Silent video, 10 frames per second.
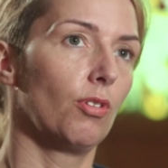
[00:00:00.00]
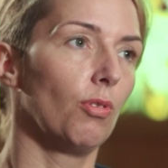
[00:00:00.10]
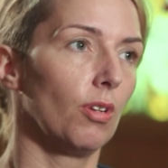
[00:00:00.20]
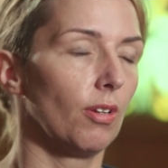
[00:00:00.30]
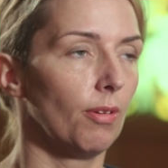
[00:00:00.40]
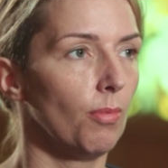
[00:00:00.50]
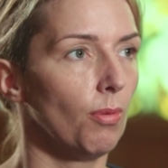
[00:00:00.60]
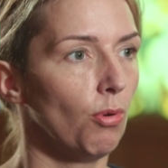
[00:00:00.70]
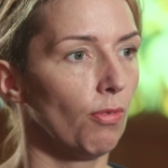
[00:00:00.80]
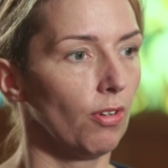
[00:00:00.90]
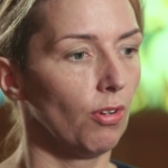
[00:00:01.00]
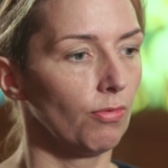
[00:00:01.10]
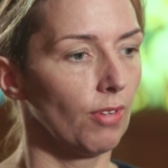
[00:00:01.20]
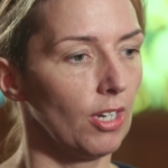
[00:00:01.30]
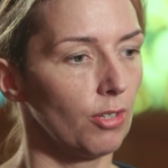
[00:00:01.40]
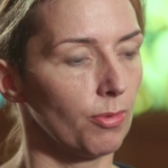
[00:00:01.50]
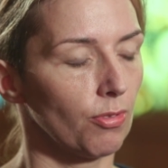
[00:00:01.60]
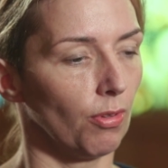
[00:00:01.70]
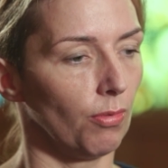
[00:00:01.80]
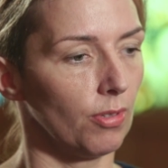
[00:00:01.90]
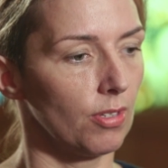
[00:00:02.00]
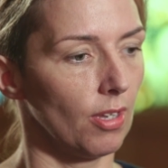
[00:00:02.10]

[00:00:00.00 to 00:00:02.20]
you call it more of a long-range patrol, was